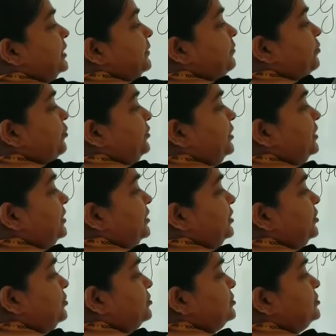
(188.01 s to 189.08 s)
that
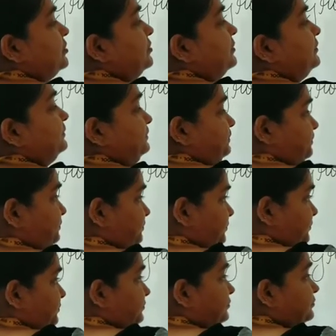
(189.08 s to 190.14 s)
protein used to
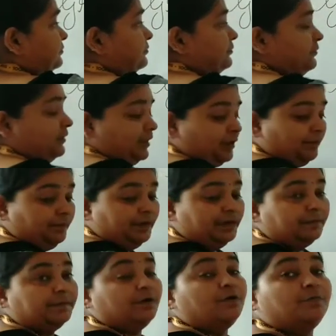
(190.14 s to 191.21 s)
build
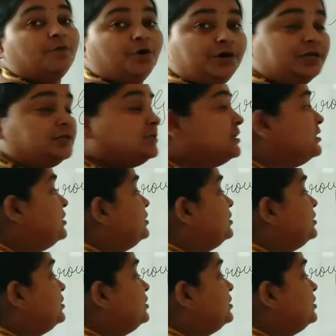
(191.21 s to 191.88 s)
up our bodies.